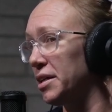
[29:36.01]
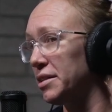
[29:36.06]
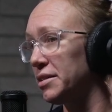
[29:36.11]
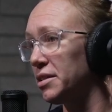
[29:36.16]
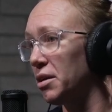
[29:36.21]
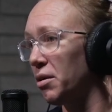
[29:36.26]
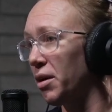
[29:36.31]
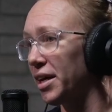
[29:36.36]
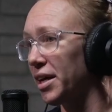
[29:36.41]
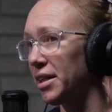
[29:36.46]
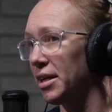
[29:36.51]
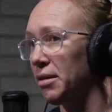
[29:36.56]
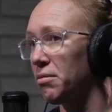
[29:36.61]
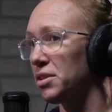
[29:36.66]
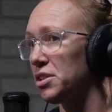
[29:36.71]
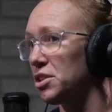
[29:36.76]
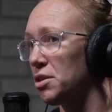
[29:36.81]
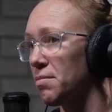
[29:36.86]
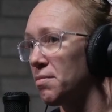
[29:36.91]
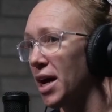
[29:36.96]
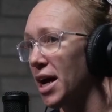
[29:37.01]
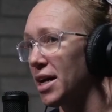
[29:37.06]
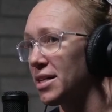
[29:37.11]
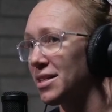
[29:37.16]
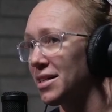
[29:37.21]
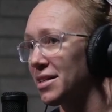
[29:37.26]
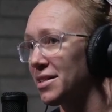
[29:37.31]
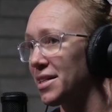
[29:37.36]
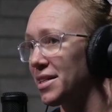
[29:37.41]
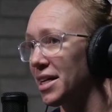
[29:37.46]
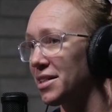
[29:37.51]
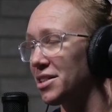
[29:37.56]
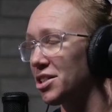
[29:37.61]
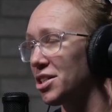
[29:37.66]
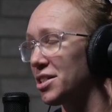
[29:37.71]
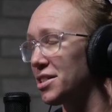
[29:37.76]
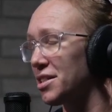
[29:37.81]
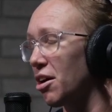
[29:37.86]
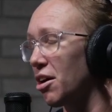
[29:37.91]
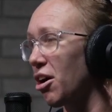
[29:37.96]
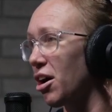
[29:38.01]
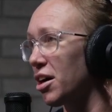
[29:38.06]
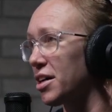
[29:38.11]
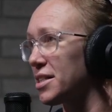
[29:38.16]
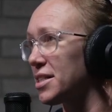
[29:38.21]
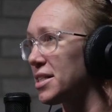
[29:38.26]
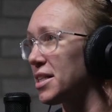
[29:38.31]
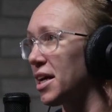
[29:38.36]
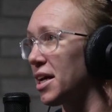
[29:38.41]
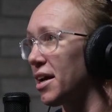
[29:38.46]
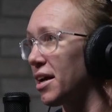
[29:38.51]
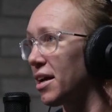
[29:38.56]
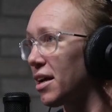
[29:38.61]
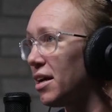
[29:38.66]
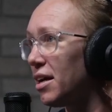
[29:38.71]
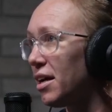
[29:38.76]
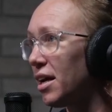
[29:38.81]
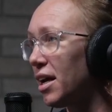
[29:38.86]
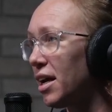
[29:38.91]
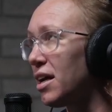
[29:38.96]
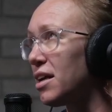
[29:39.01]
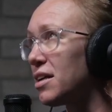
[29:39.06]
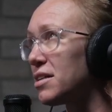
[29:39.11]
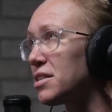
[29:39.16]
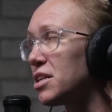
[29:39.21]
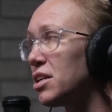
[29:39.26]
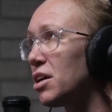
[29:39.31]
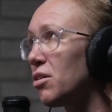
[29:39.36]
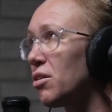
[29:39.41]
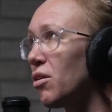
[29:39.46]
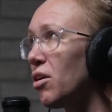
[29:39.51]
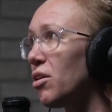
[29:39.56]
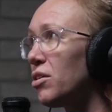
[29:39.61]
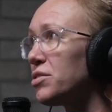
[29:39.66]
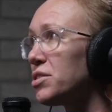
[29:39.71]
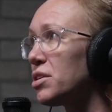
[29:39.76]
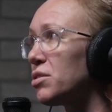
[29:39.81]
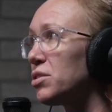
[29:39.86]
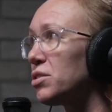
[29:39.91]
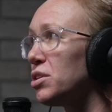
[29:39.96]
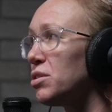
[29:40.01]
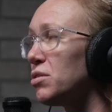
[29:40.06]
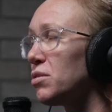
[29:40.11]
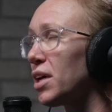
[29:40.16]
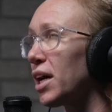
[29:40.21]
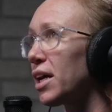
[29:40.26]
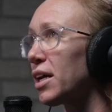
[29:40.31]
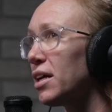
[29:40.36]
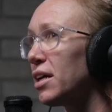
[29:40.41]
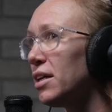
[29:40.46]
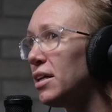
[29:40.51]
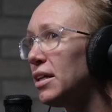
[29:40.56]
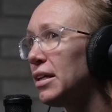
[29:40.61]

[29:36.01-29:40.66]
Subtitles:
And so I think with gymnastics, that's just the hardest thing is, also too, like